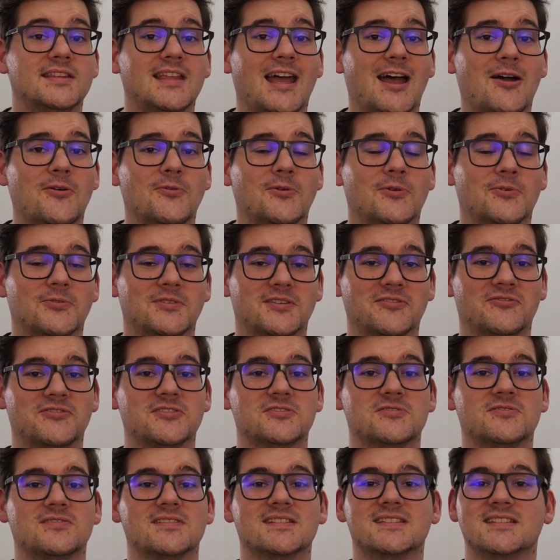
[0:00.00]
download the
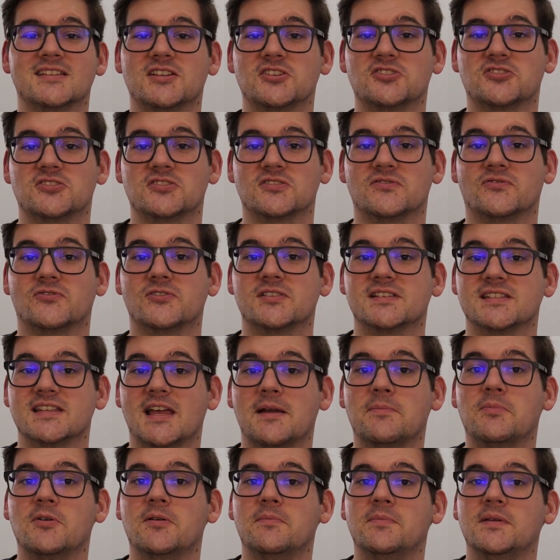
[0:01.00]
visualizations for
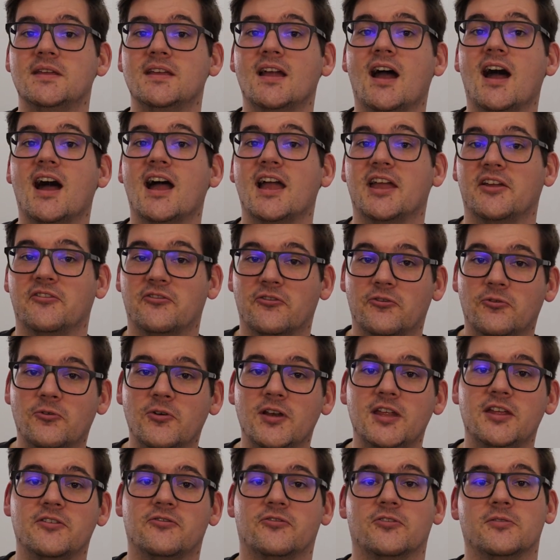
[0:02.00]
Zebra BI
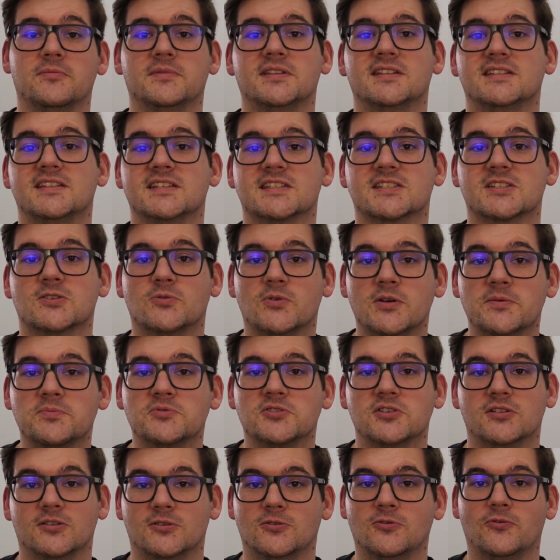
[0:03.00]
free from the
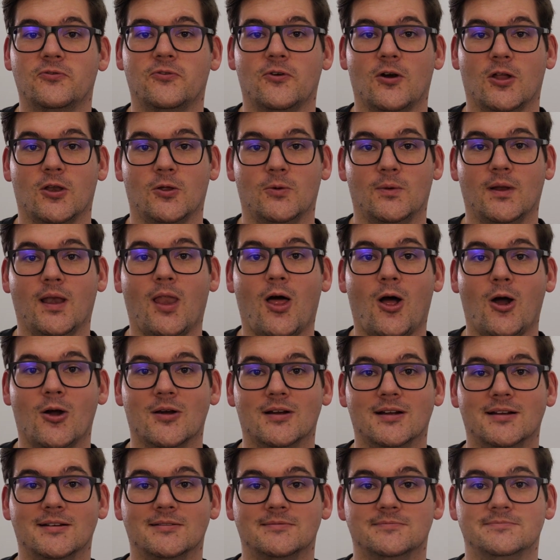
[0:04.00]
description to follow
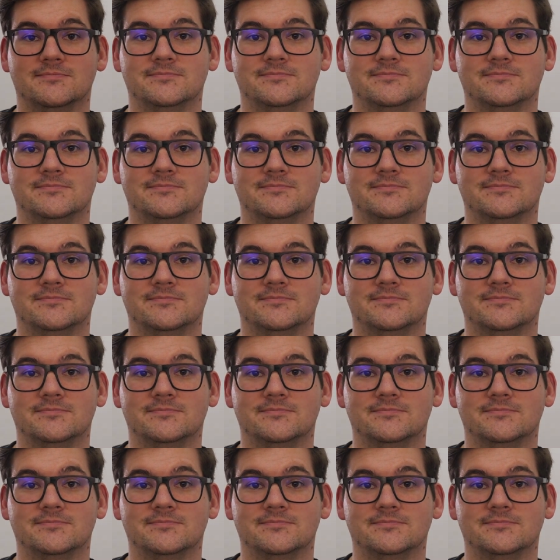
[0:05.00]
along.